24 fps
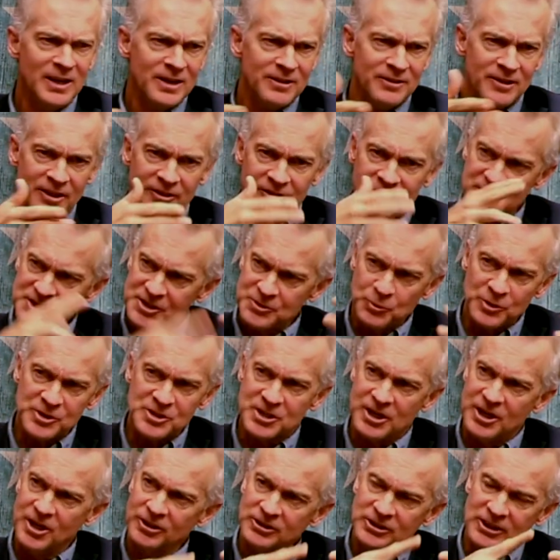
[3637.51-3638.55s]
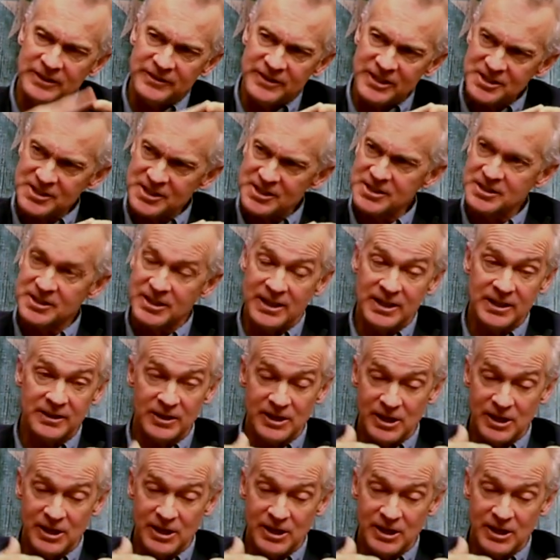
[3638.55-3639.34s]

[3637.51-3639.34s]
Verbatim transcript: that this one's guilty and this is the thing.